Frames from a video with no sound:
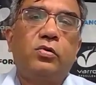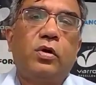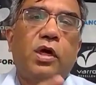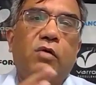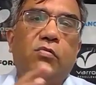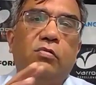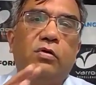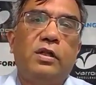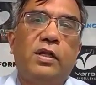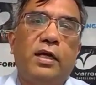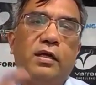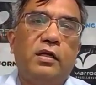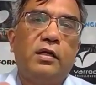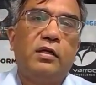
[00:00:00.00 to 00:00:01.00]
convert
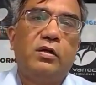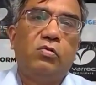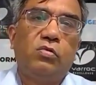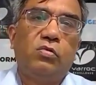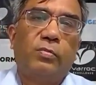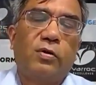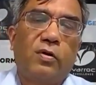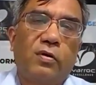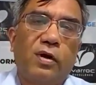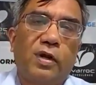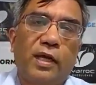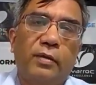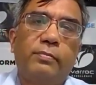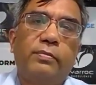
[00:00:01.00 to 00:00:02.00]
that into a
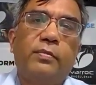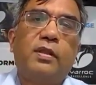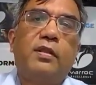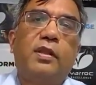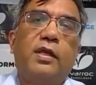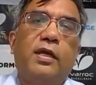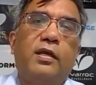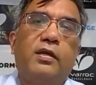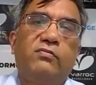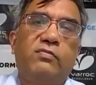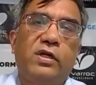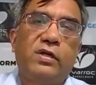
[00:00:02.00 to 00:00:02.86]
prototype. Then if it is